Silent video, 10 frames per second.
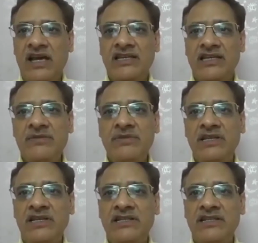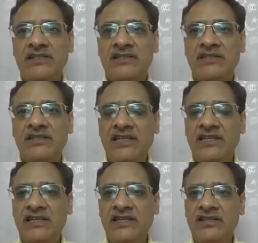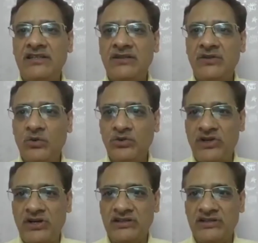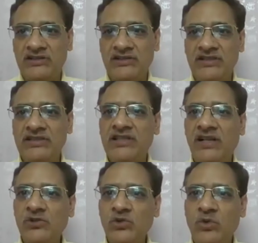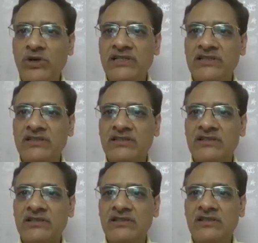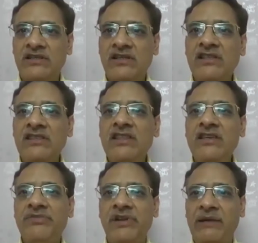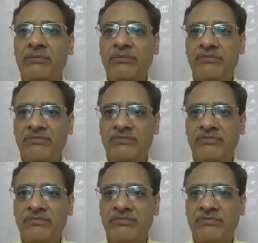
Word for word: and even it is seen in Gujarat. It is also known as Nandi flame.